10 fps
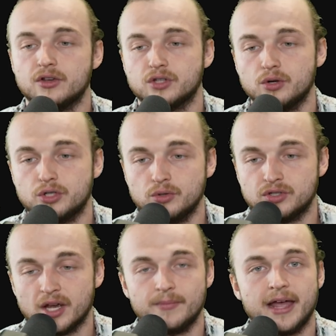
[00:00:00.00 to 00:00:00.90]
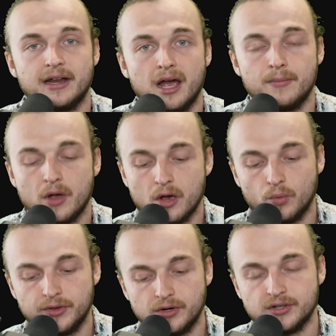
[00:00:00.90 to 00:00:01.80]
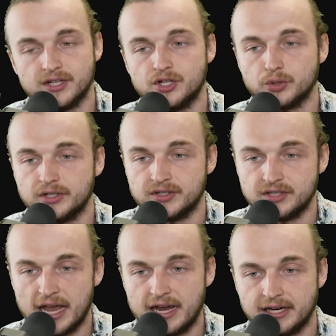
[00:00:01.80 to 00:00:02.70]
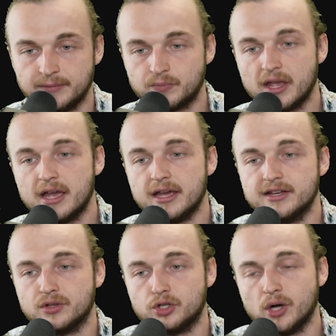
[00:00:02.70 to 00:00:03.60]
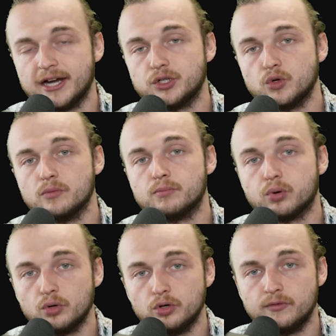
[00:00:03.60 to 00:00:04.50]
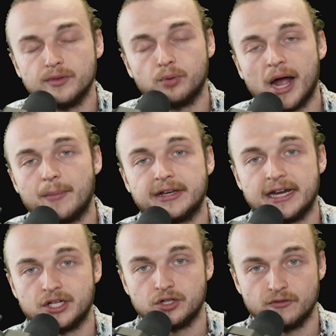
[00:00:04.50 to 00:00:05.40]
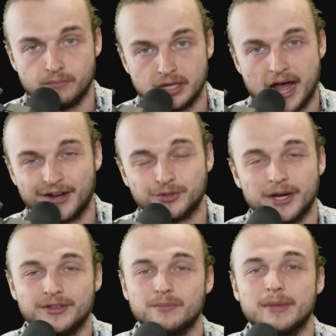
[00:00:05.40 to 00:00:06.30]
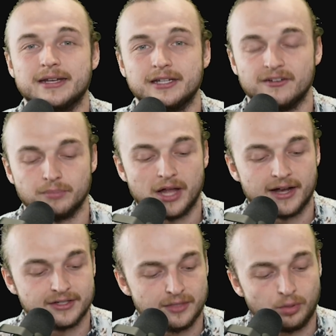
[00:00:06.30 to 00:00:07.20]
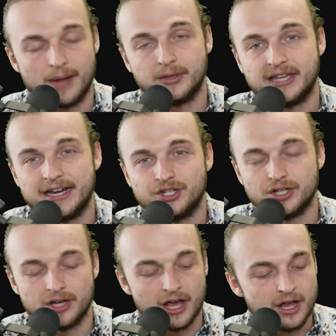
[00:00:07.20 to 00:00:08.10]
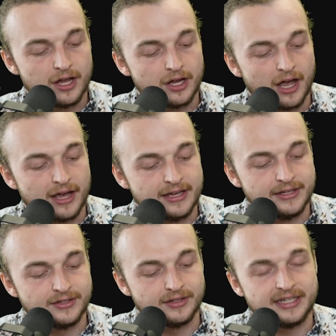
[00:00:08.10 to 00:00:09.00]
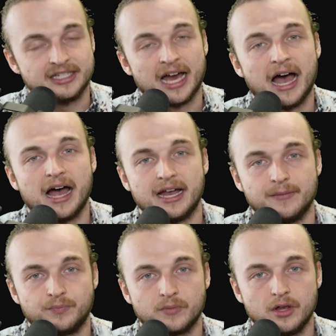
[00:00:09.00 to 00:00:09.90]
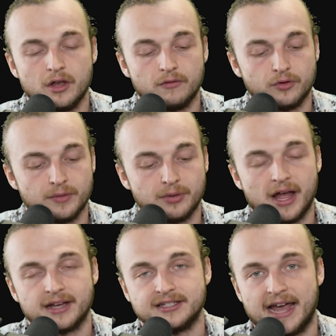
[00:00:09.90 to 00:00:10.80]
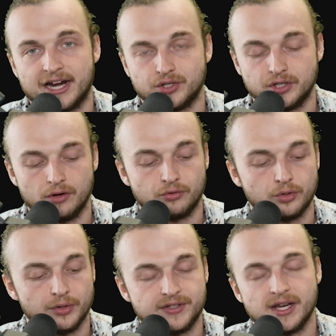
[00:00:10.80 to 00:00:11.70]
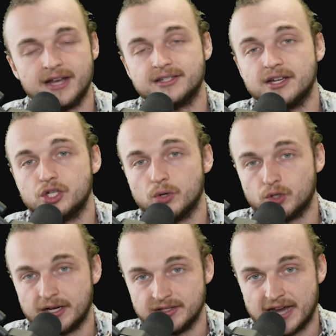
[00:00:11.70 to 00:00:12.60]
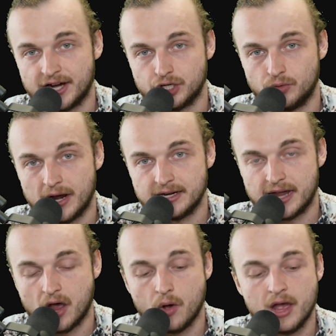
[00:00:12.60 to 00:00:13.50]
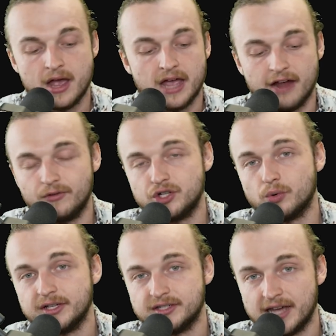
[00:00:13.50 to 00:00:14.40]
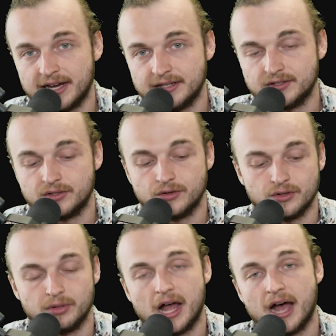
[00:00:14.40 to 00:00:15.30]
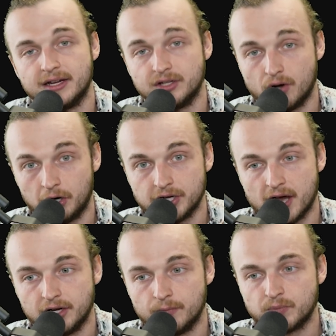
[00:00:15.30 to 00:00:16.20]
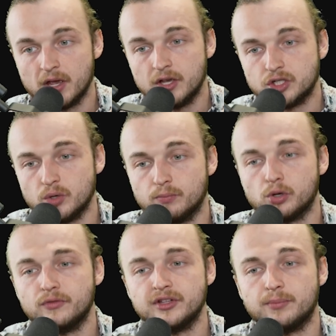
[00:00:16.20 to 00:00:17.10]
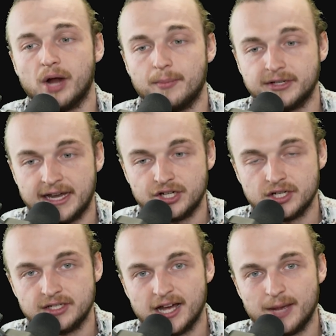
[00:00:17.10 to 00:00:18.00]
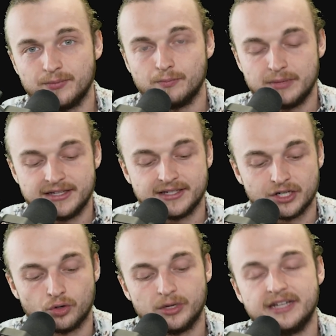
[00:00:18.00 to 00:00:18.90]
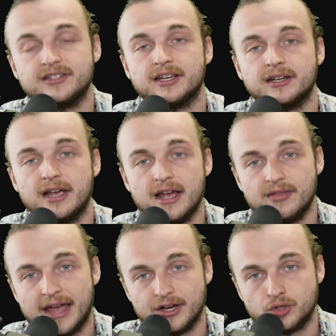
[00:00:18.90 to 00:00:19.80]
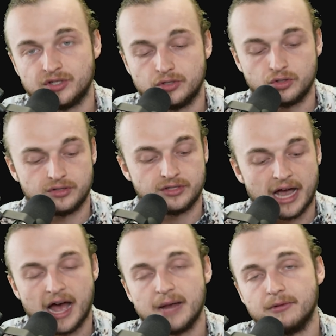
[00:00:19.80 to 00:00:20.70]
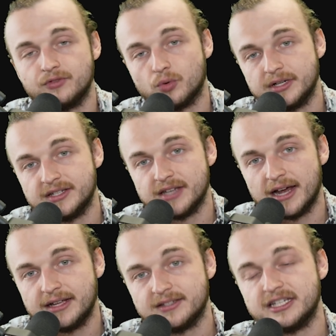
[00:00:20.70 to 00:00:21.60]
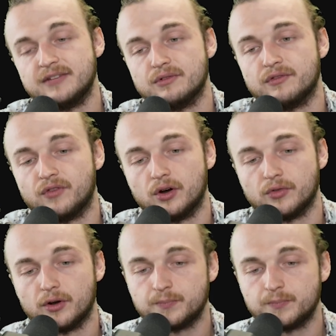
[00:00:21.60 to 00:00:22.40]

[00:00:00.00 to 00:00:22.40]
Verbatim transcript: So, to sum that up, what they're essentially saying is they're trying to improve the propagation of blocks, right? The minting of blocks. And the propagation uh, is the time for the blocks to actually go through. Let's say I send you a transaction right now. Every 20 seconds, there's a block in Cardano. So improving the propagation time means increasing that time of 20 seconds even further.